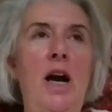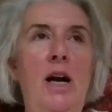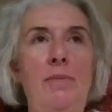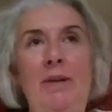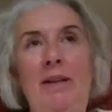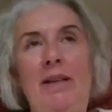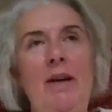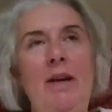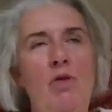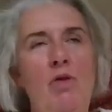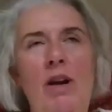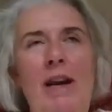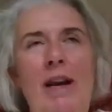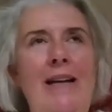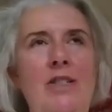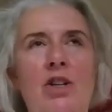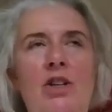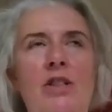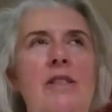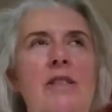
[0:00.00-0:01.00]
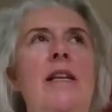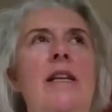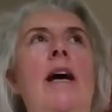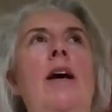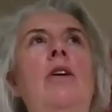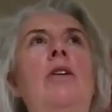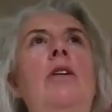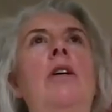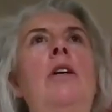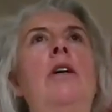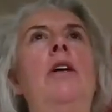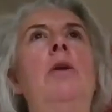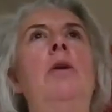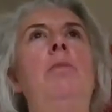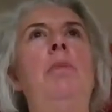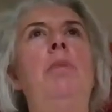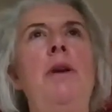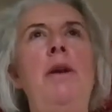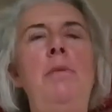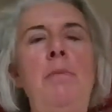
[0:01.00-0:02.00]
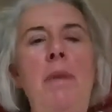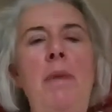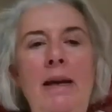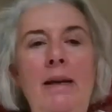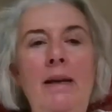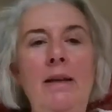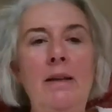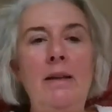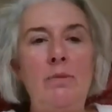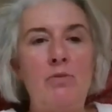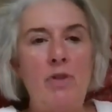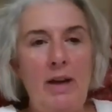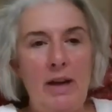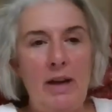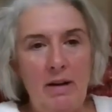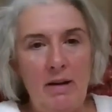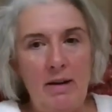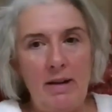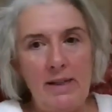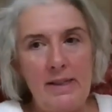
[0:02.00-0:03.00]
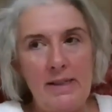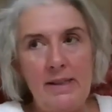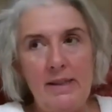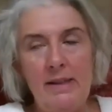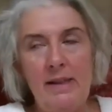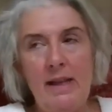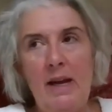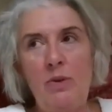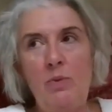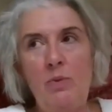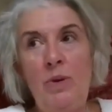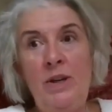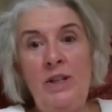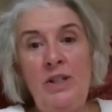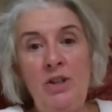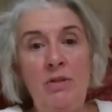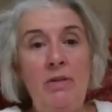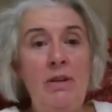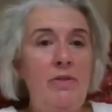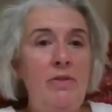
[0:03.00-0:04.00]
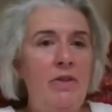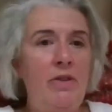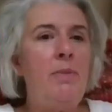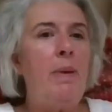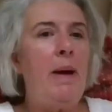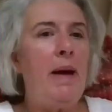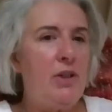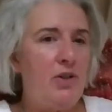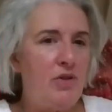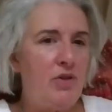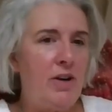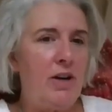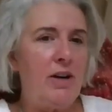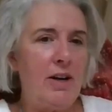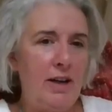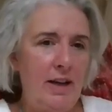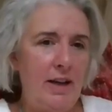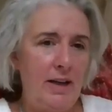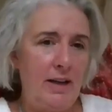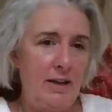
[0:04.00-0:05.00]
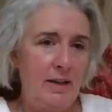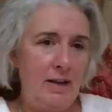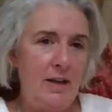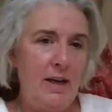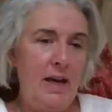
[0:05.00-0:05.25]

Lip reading: I mean, they're all adults now, but in making them realize that we do live in a patriarchy.